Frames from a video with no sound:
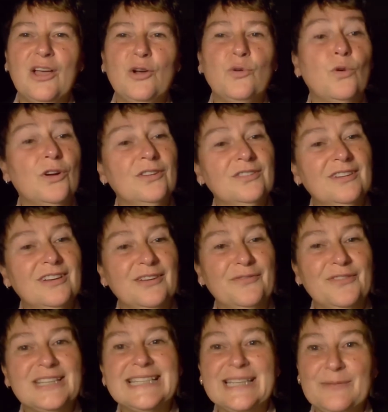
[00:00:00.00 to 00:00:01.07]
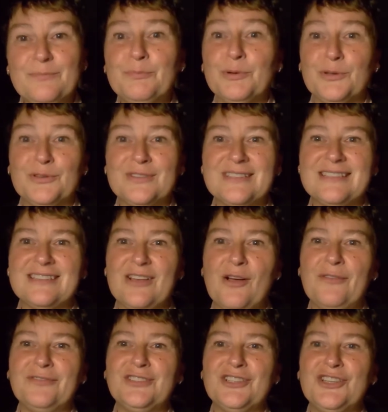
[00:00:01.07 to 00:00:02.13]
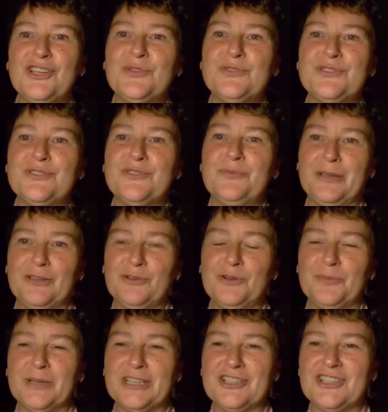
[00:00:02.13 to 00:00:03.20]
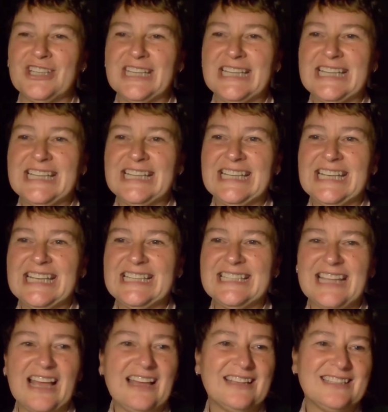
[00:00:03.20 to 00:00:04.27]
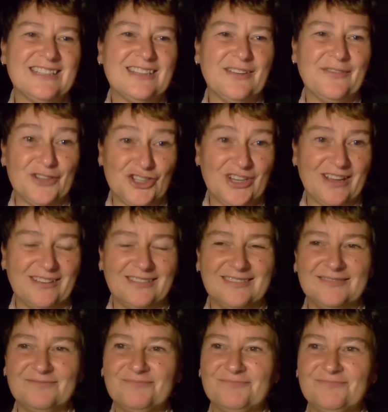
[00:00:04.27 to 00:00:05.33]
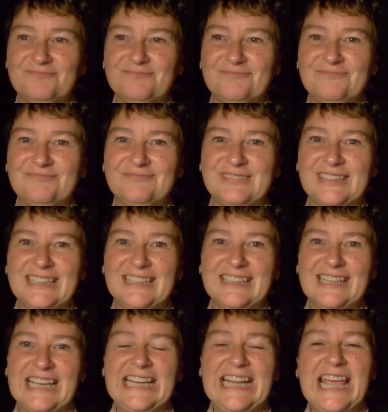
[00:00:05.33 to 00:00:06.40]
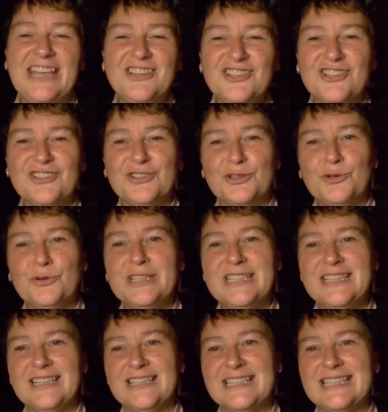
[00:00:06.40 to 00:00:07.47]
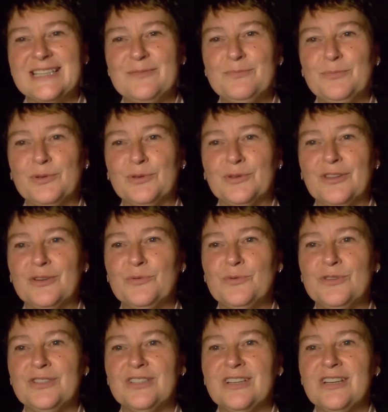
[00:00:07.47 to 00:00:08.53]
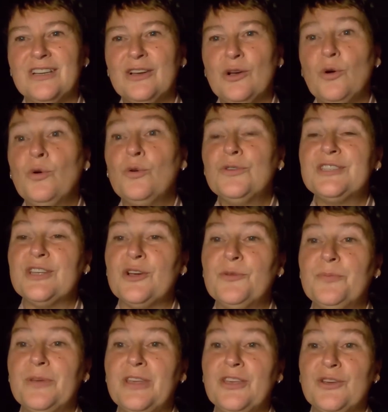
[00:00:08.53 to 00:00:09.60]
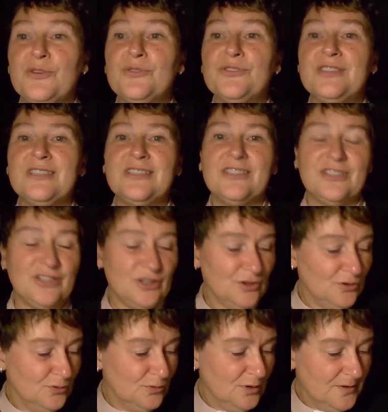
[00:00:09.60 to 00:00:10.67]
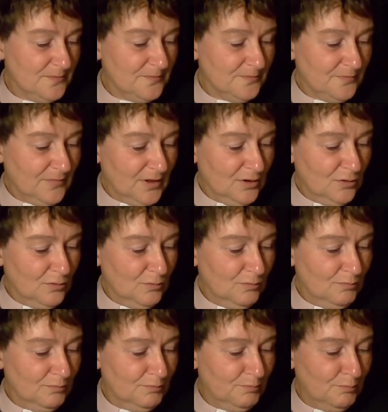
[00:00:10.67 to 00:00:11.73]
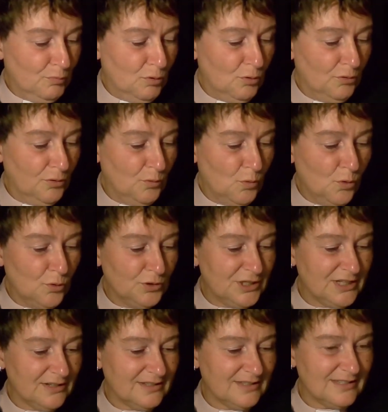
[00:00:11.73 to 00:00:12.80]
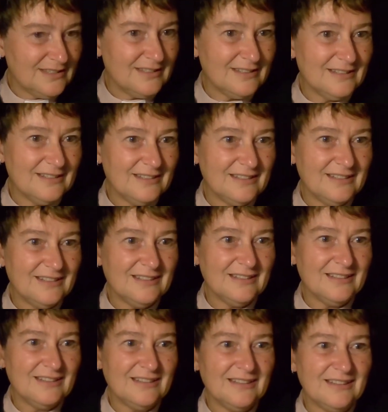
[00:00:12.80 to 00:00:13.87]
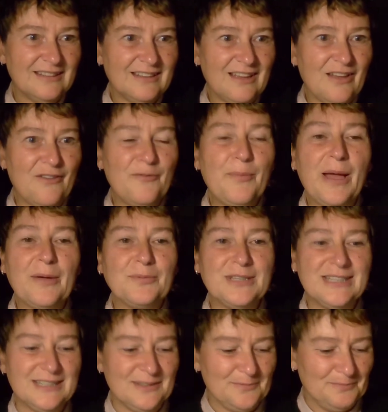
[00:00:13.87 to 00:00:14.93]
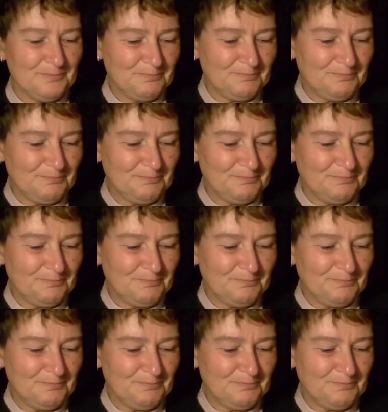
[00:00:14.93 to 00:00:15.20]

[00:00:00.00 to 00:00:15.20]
One of the symbols often used of pilgrimage is that of a shell an ancient Christian symbol that would also be used to pour the waters of baptism.